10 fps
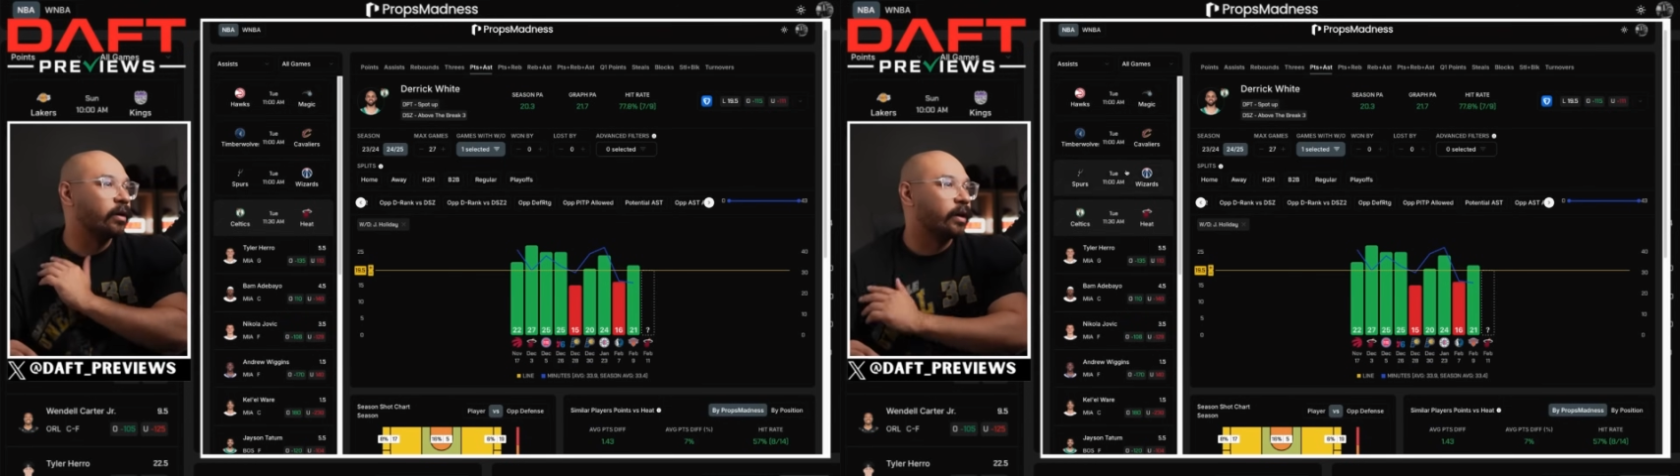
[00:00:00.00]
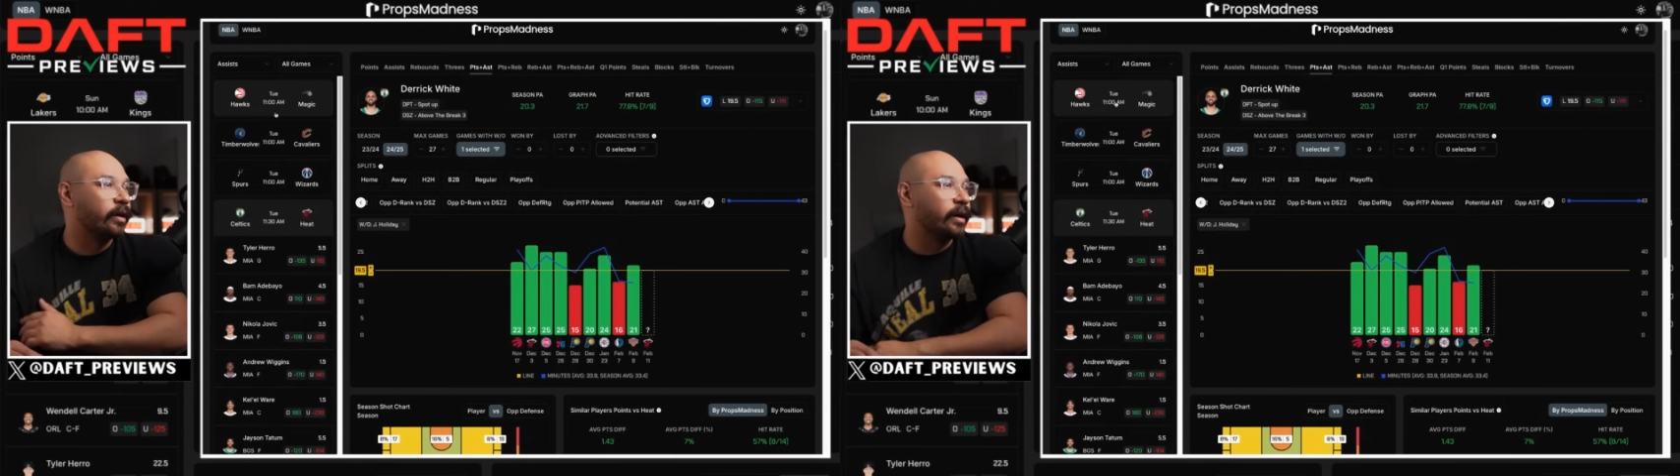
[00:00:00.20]

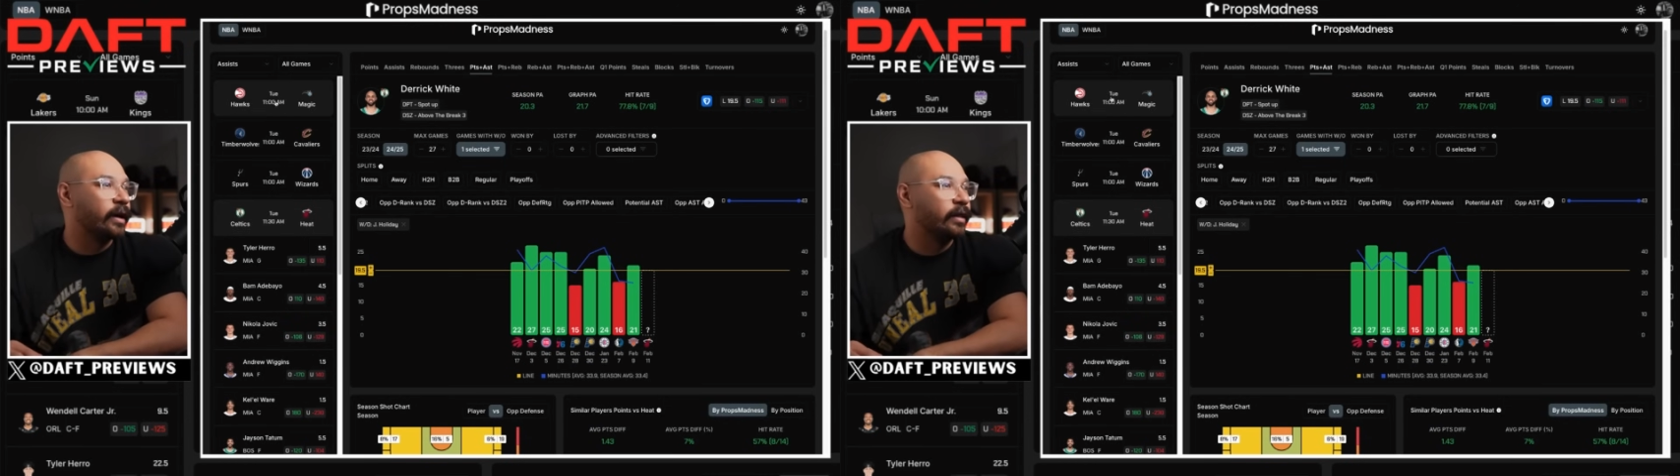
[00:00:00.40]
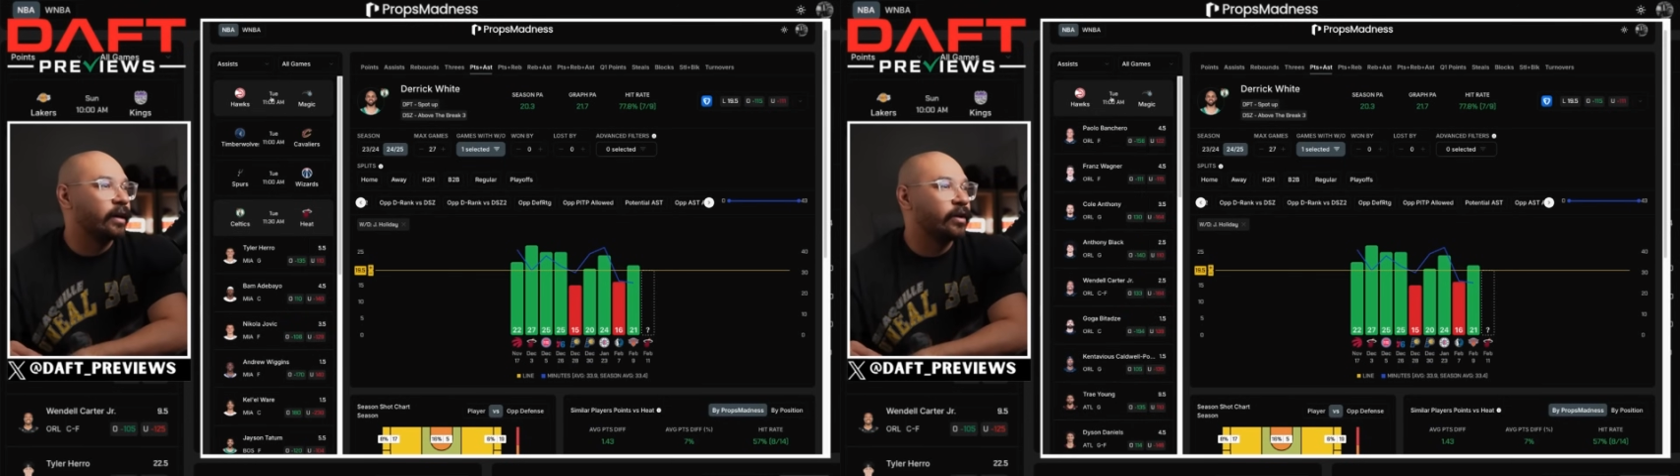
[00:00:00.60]
right,
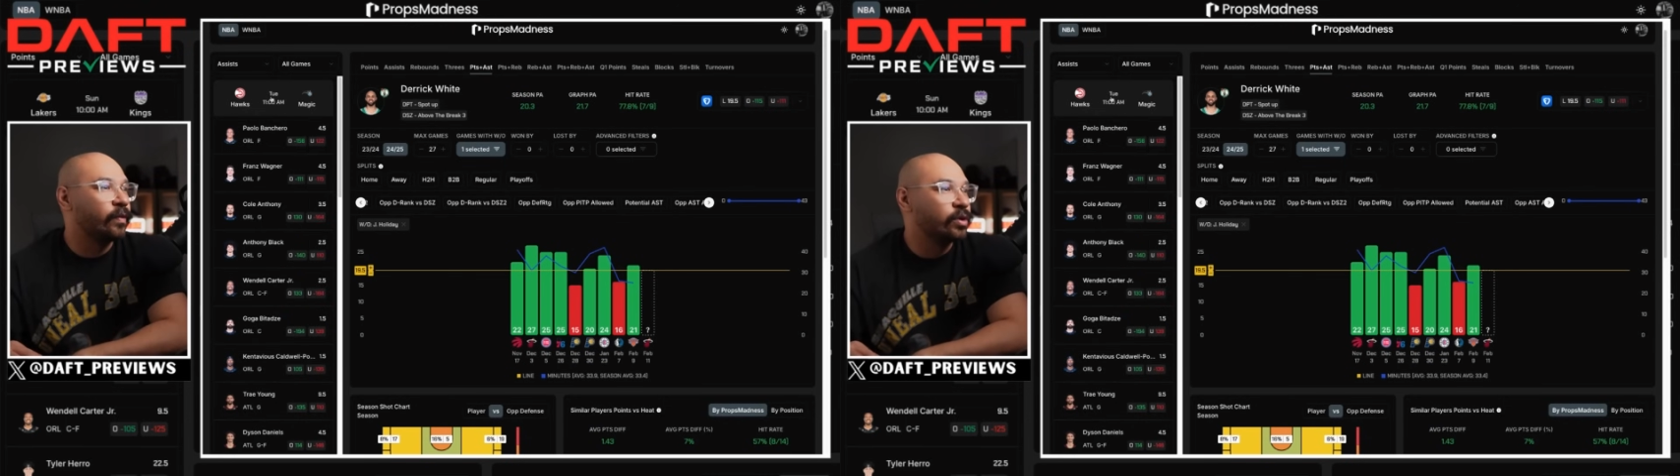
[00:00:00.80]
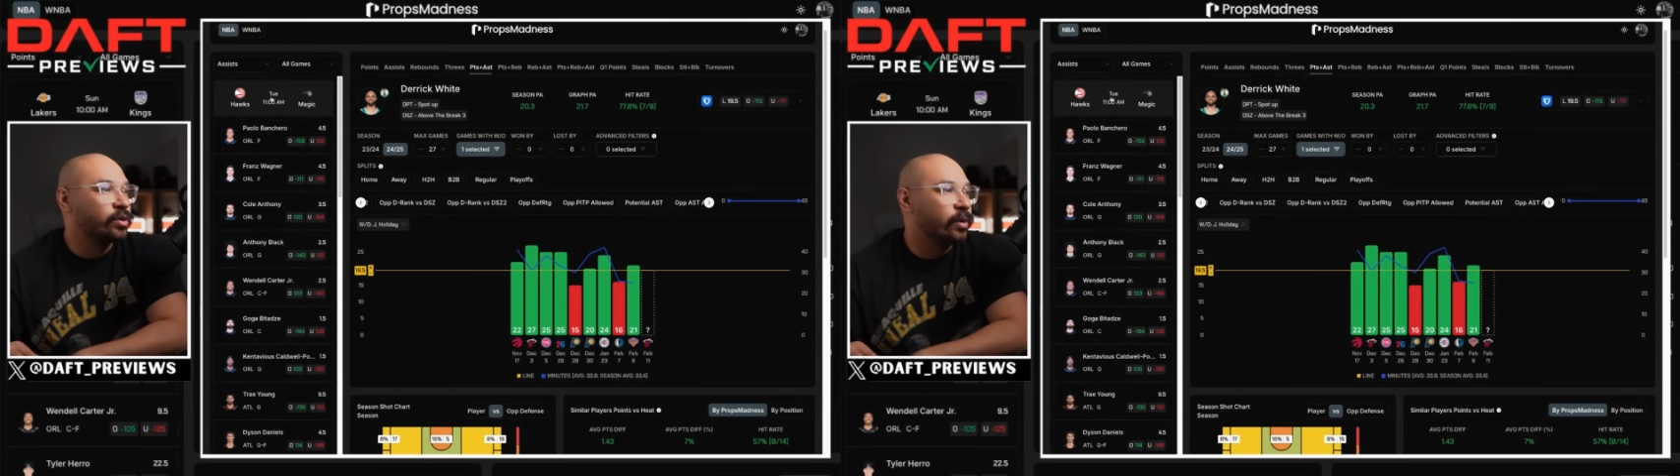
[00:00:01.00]
Atlanta
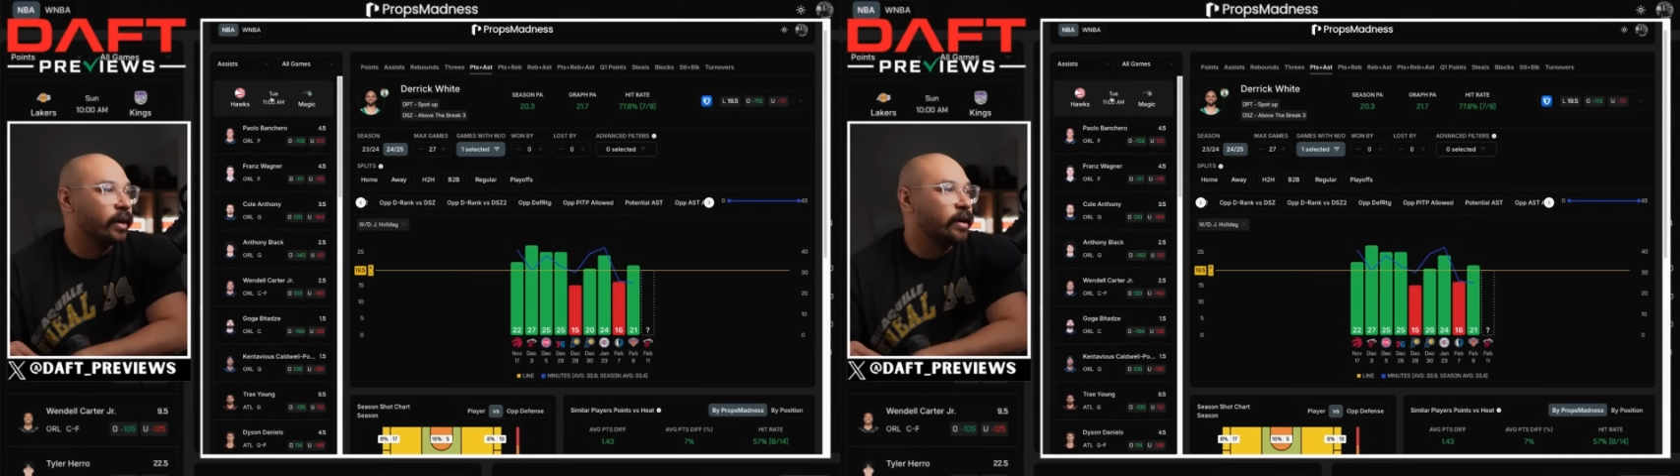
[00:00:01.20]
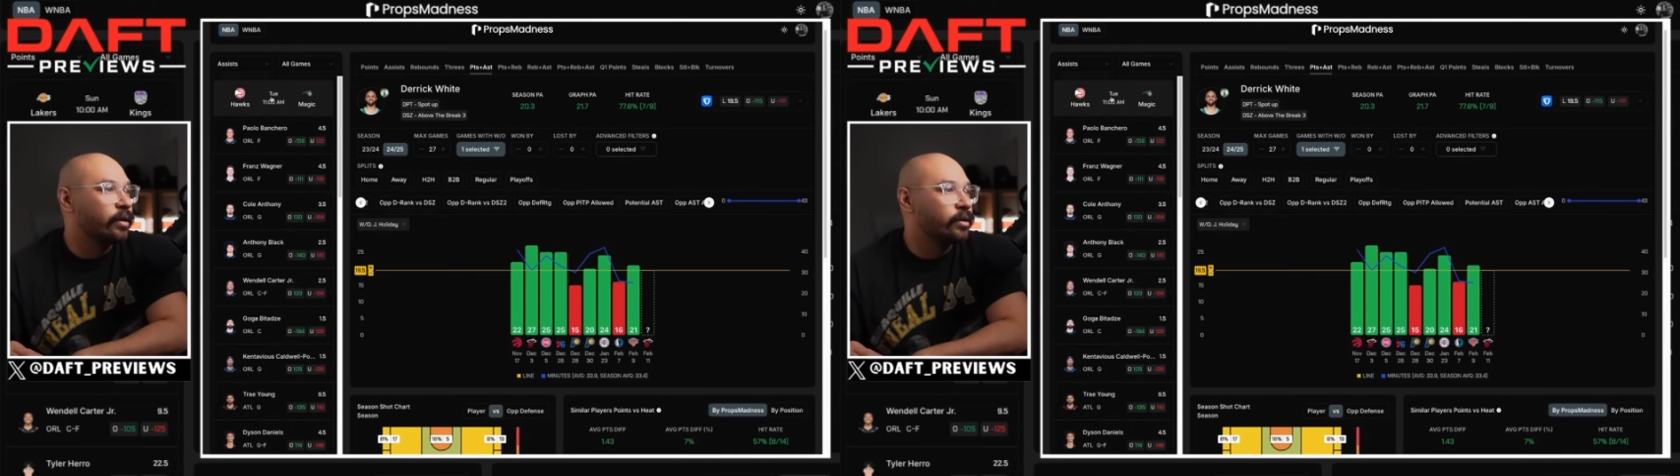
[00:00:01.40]
versus Orlando